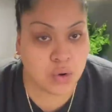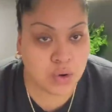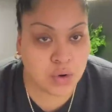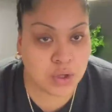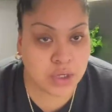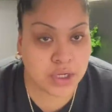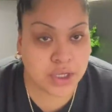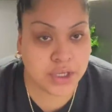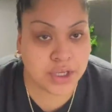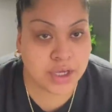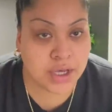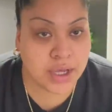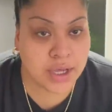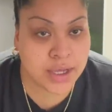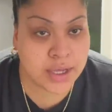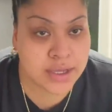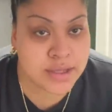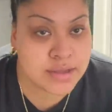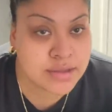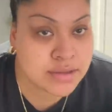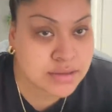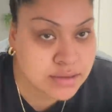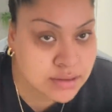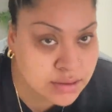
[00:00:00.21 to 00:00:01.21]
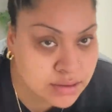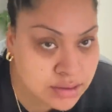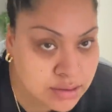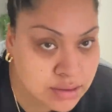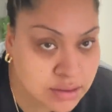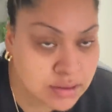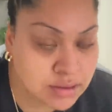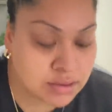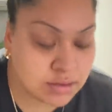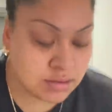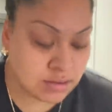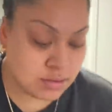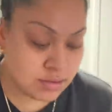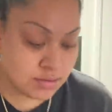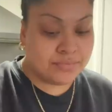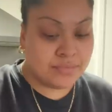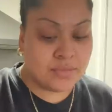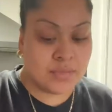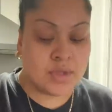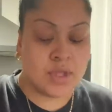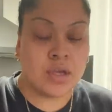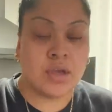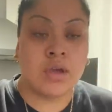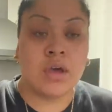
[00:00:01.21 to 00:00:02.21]
Hola, you guys.
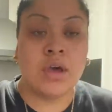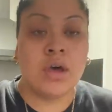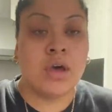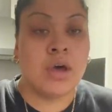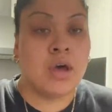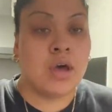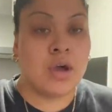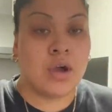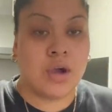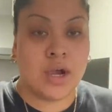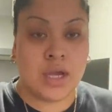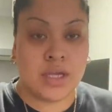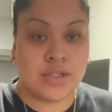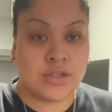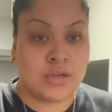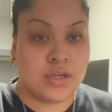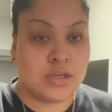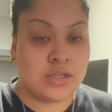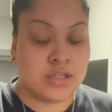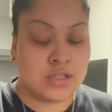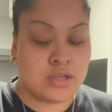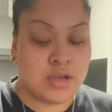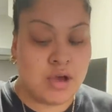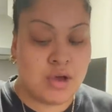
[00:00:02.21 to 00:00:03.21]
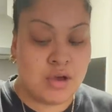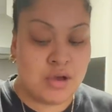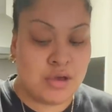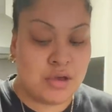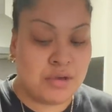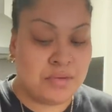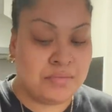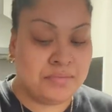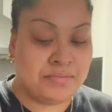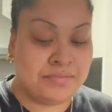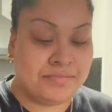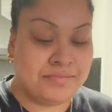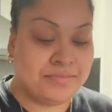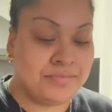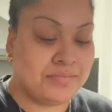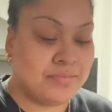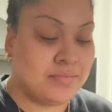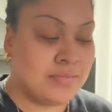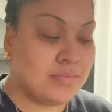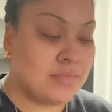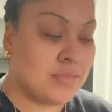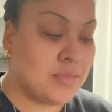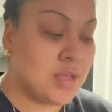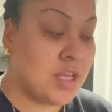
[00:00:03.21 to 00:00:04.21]
All right, so I just got home
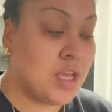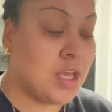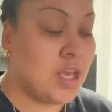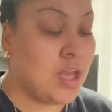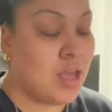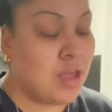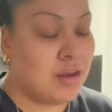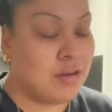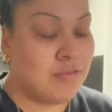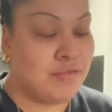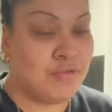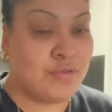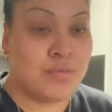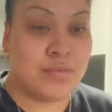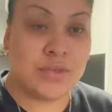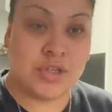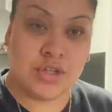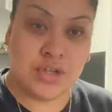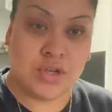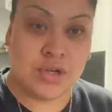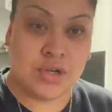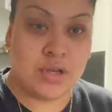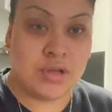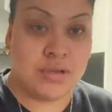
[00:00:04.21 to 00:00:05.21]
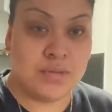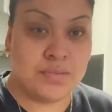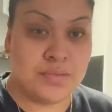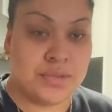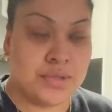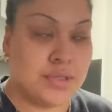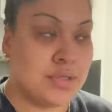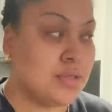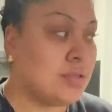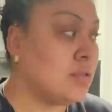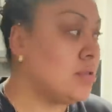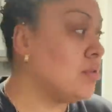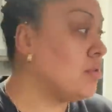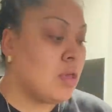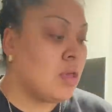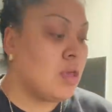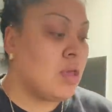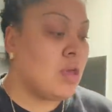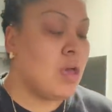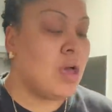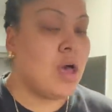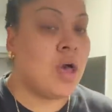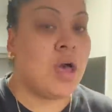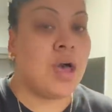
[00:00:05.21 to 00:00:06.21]
again from the shops.
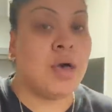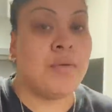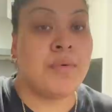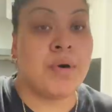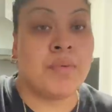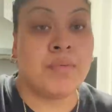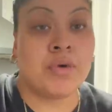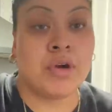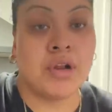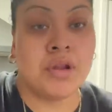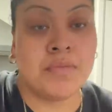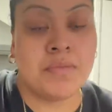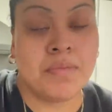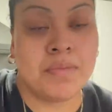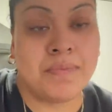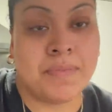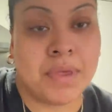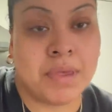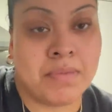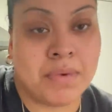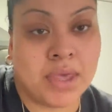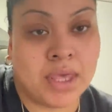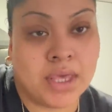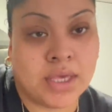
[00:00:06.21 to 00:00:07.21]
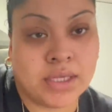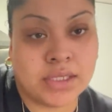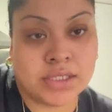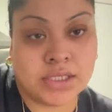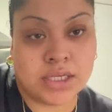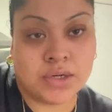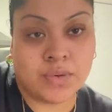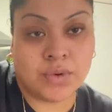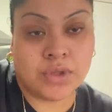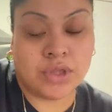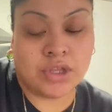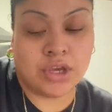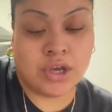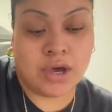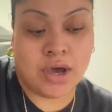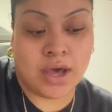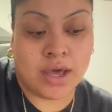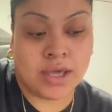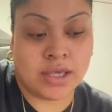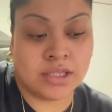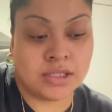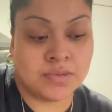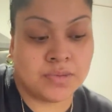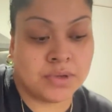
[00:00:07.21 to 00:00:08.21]
I'm gonna be making dinner with you
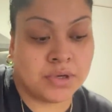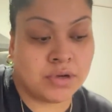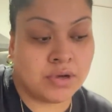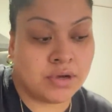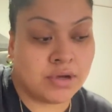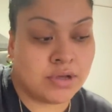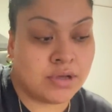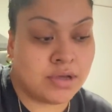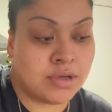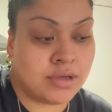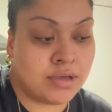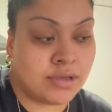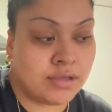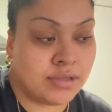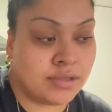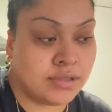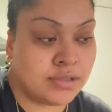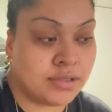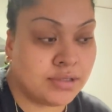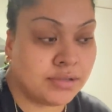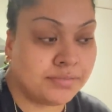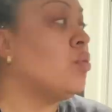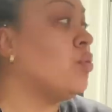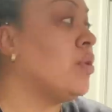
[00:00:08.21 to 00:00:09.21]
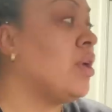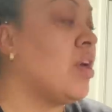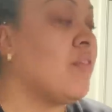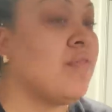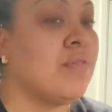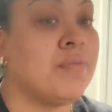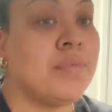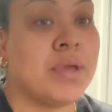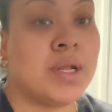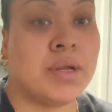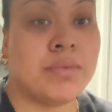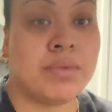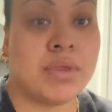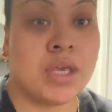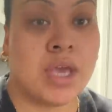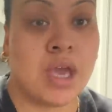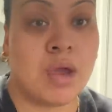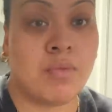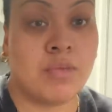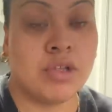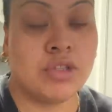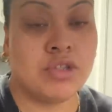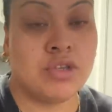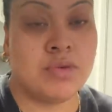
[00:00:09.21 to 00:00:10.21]
guys because we haven't picked up the
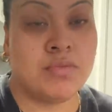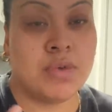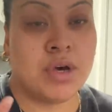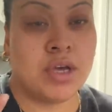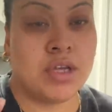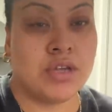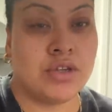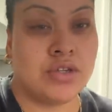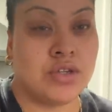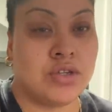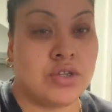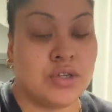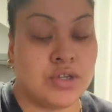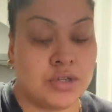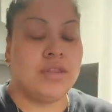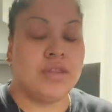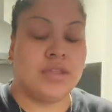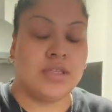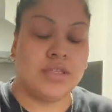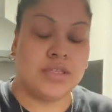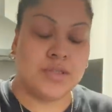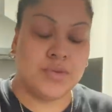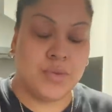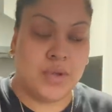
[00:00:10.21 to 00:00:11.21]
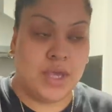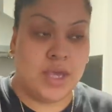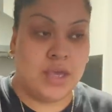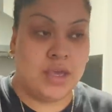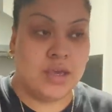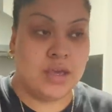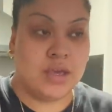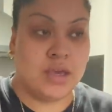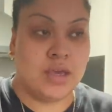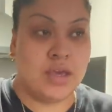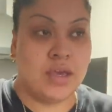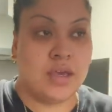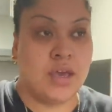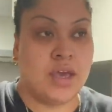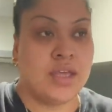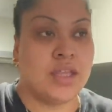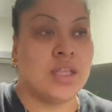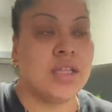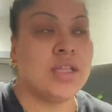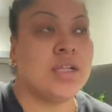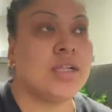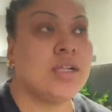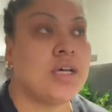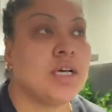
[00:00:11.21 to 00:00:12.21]
camera too much this week. I
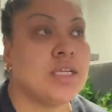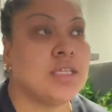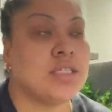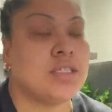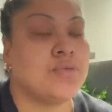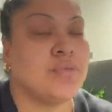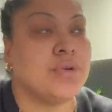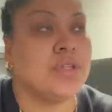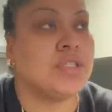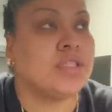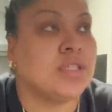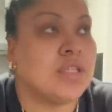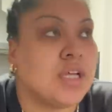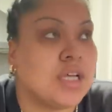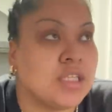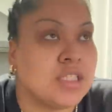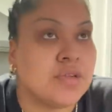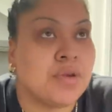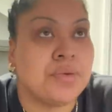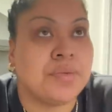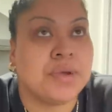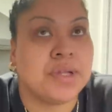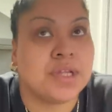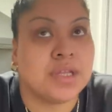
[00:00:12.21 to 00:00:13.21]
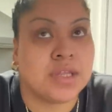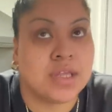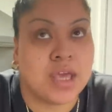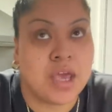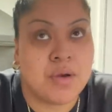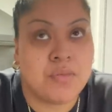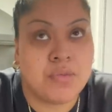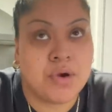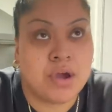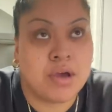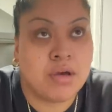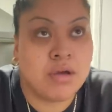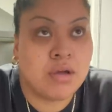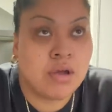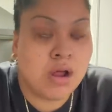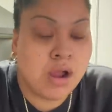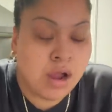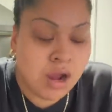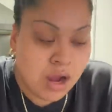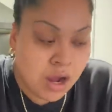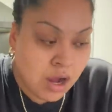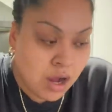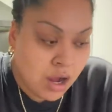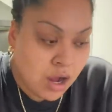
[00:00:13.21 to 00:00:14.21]
think when's the last time I picked up the camera?
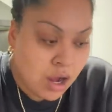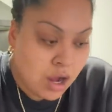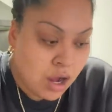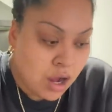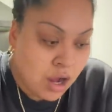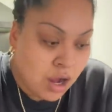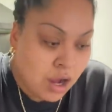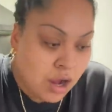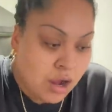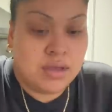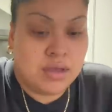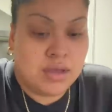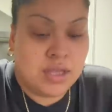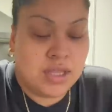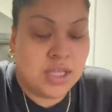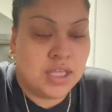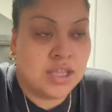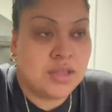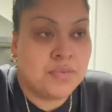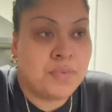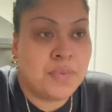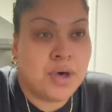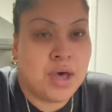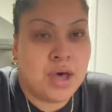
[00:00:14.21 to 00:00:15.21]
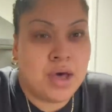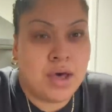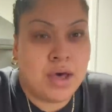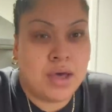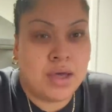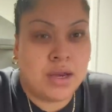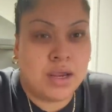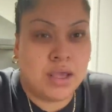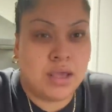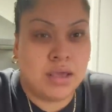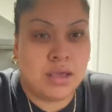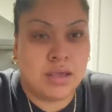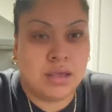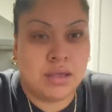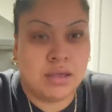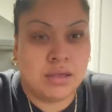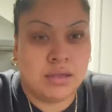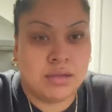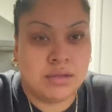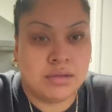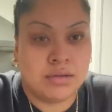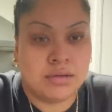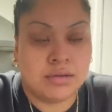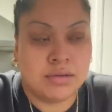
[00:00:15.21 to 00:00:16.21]
I think the party
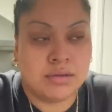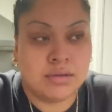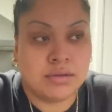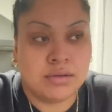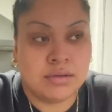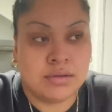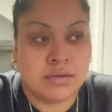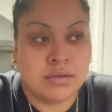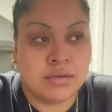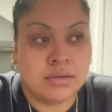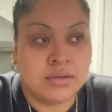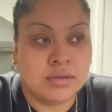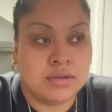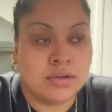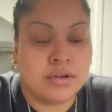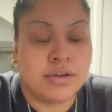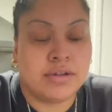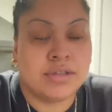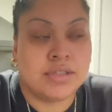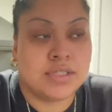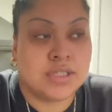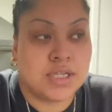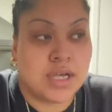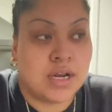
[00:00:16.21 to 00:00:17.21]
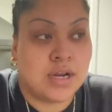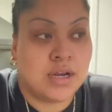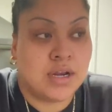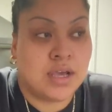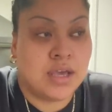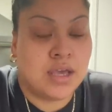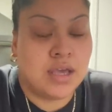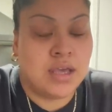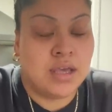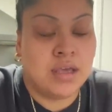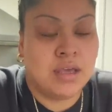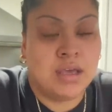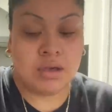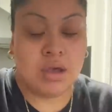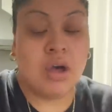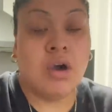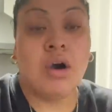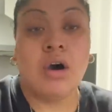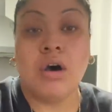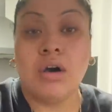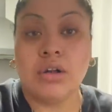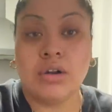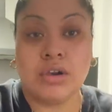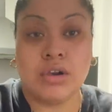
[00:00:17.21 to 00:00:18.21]
on Saturday.
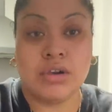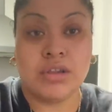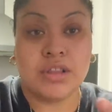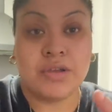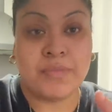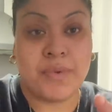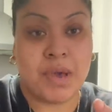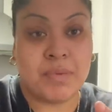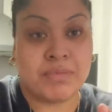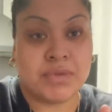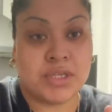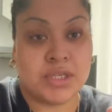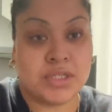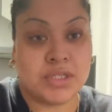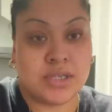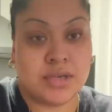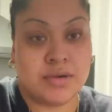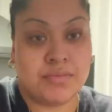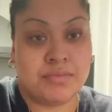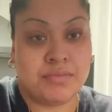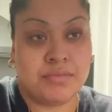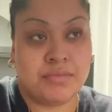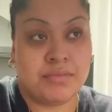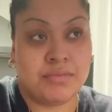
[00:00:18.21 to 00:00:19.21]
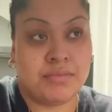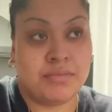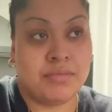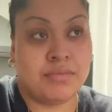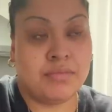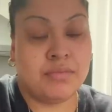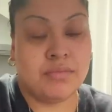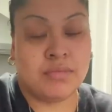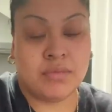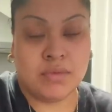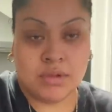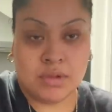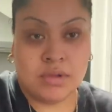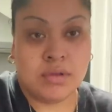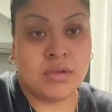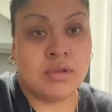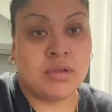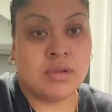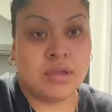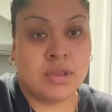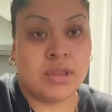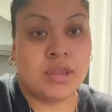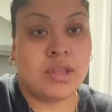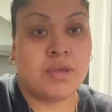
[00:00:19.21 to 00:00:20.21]
Oh no, the baptism.
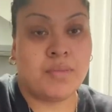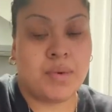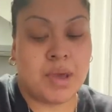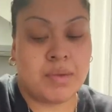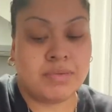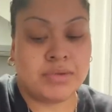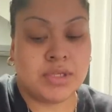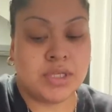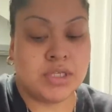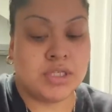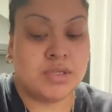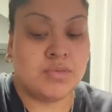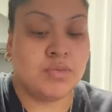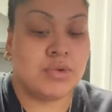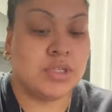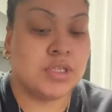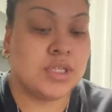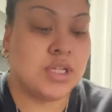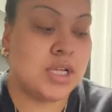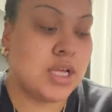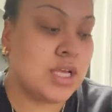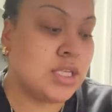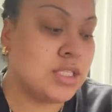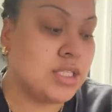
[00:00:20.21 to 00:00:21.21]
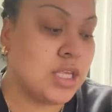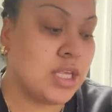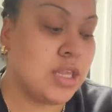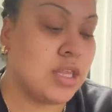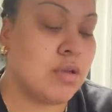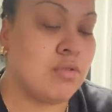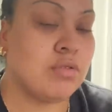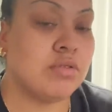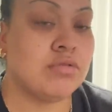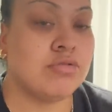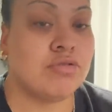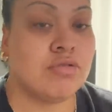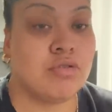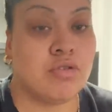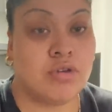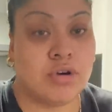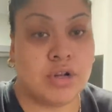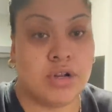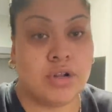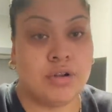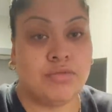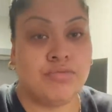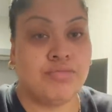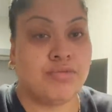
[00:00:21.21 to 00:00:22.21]
The baptism was the last thing that was
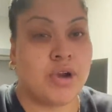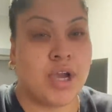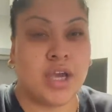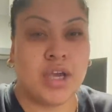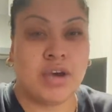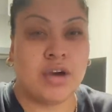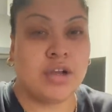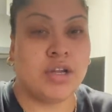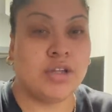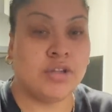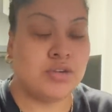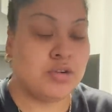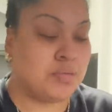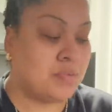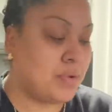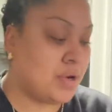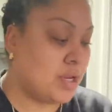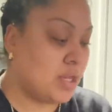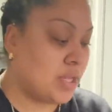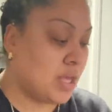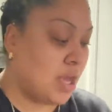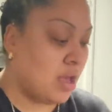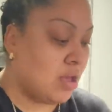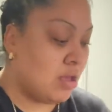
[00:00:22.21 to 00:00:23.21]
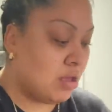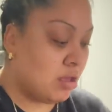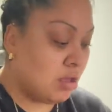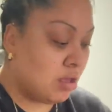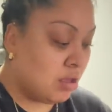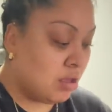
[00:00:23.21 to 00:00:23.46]
recorded. Bray got a little bit of that